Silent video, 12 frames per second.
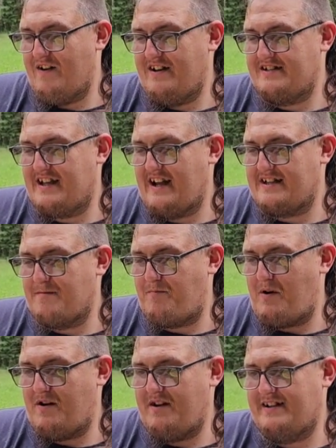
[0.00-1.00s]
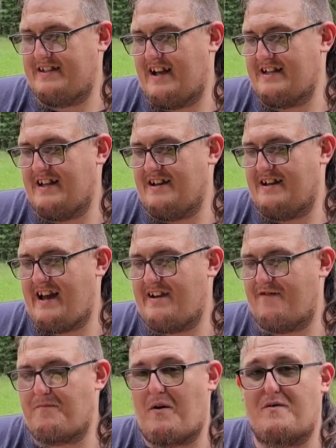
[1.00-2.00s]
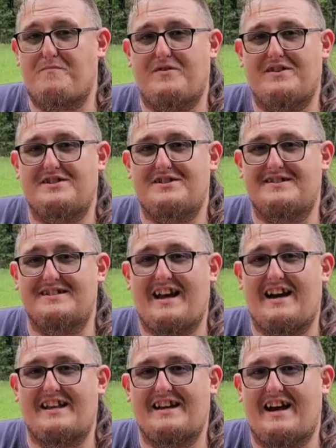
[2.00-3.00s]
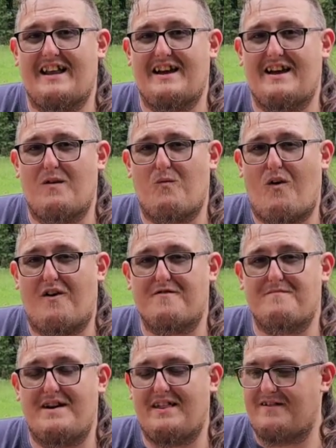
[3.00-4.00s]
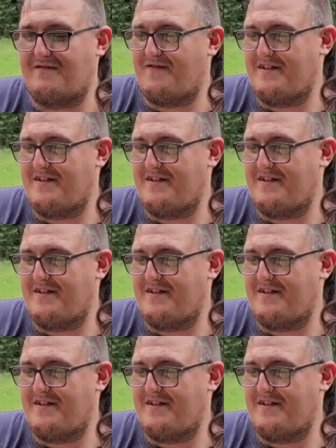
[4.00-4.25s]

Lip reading: and it's got the kind of purplish that's kind of got a watermelon